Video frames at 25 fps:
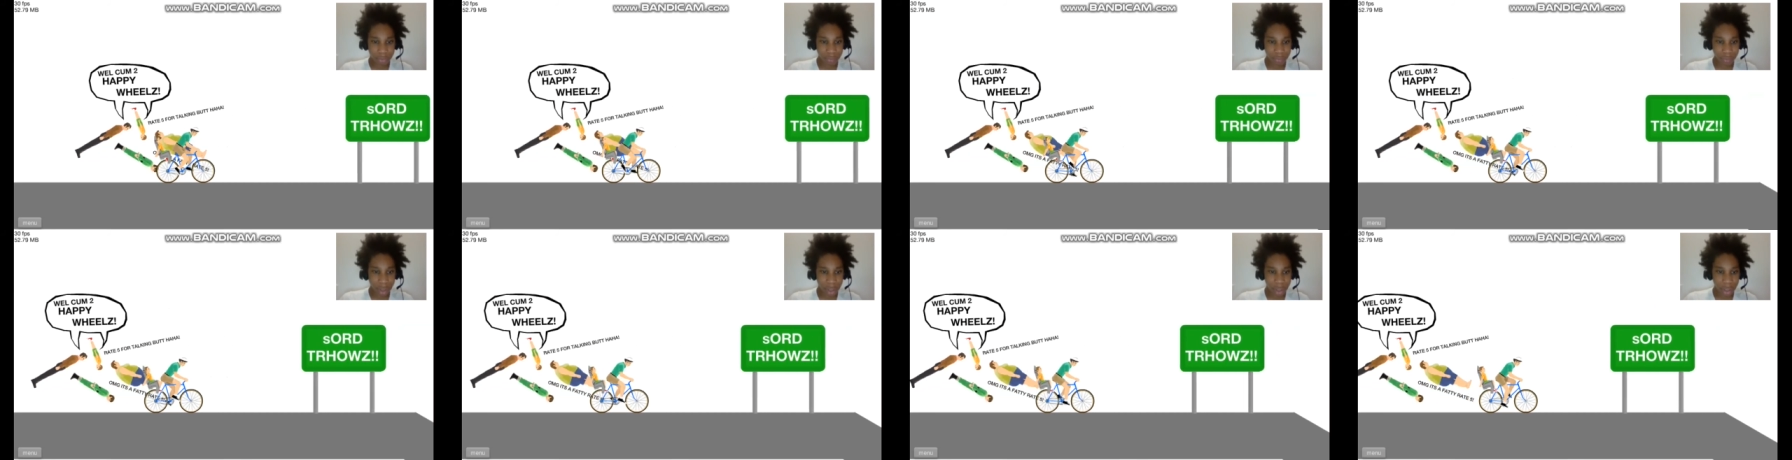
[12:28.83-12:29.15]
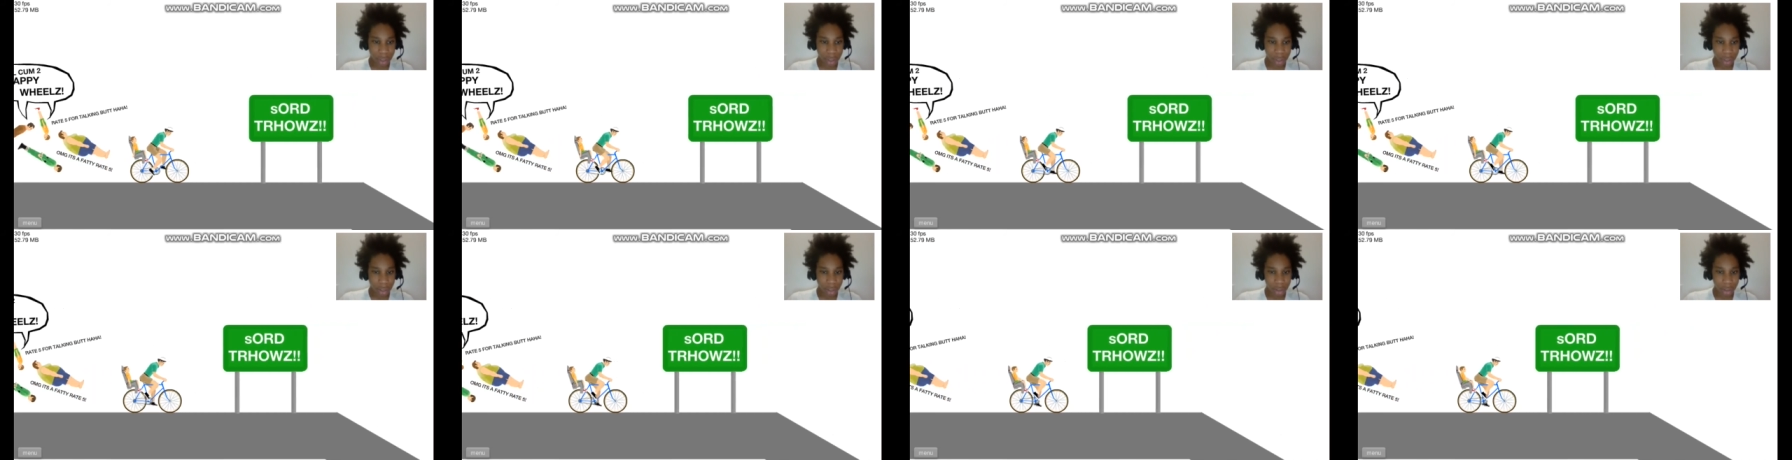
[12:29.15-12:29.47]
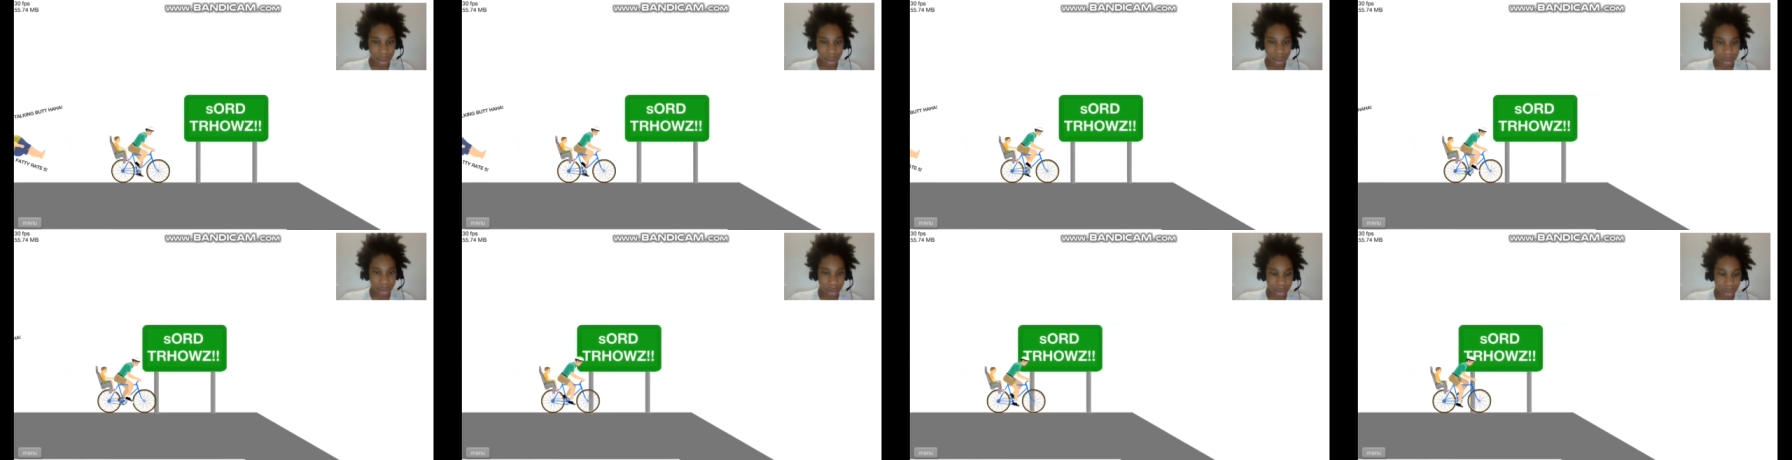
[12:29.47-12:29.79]

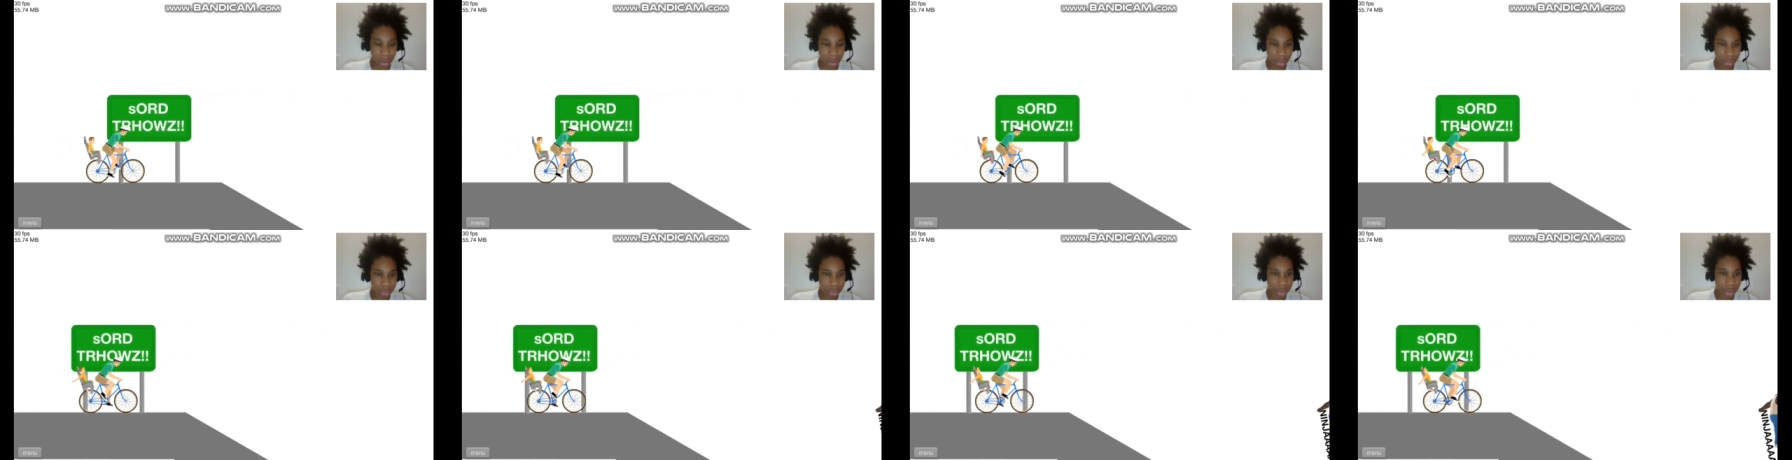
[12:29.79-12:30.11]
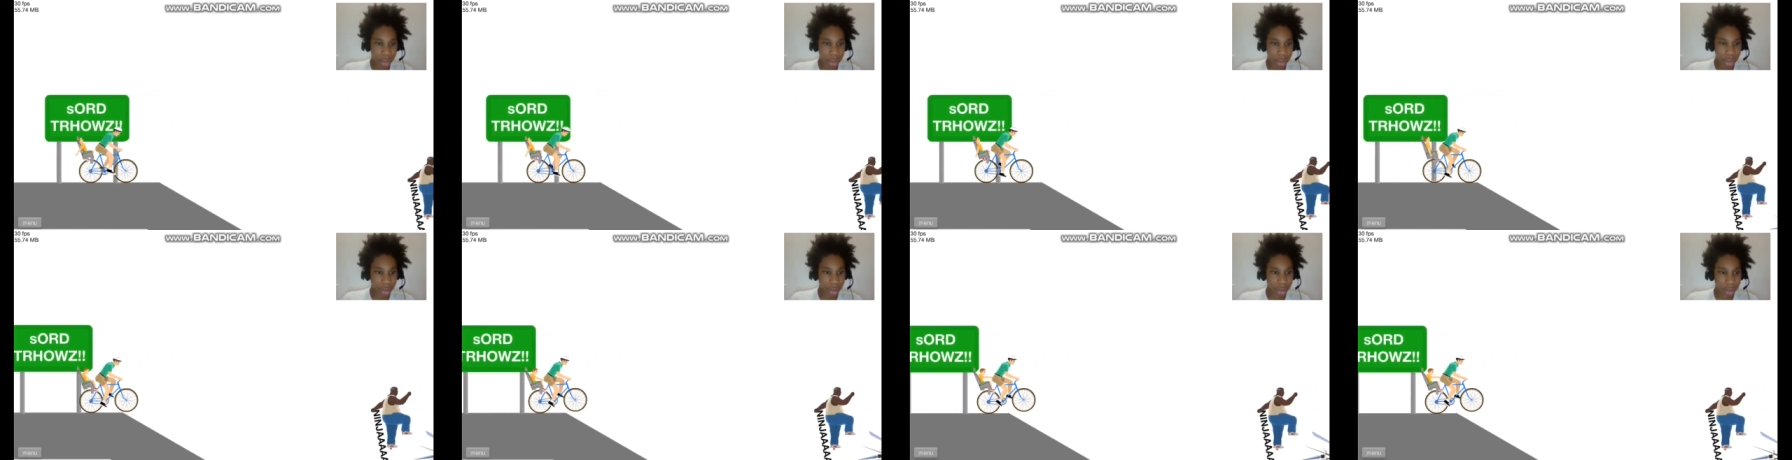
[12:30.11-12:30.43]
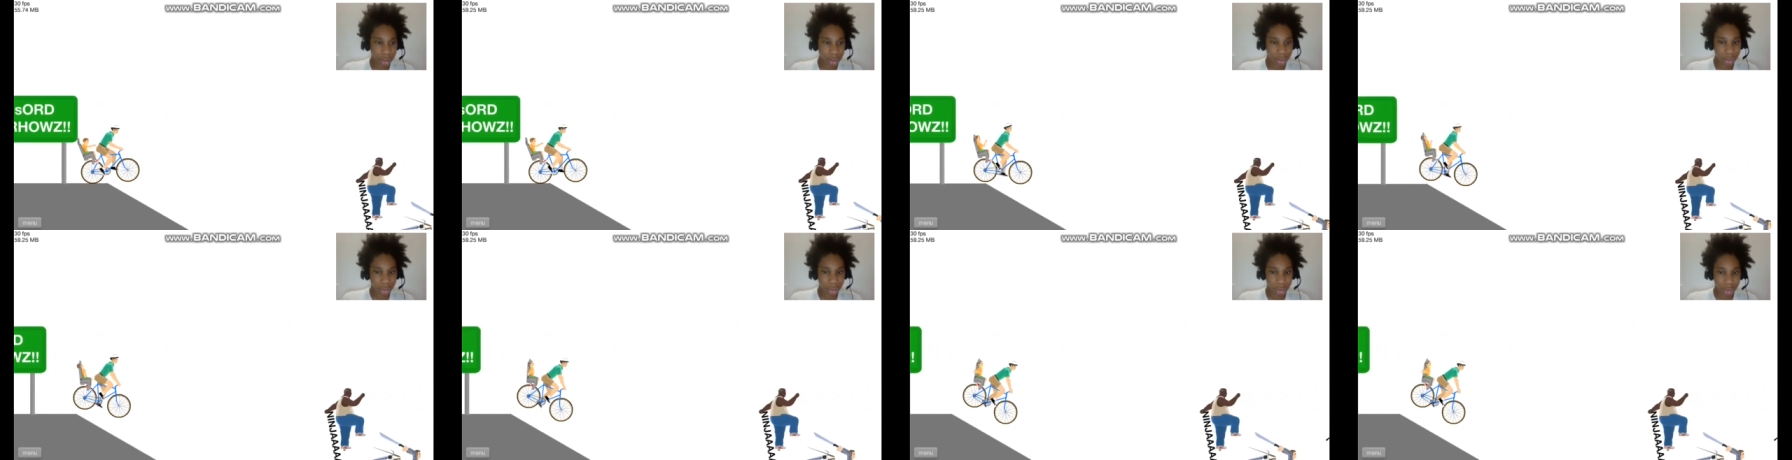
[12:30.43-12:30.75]
Wow. Okay.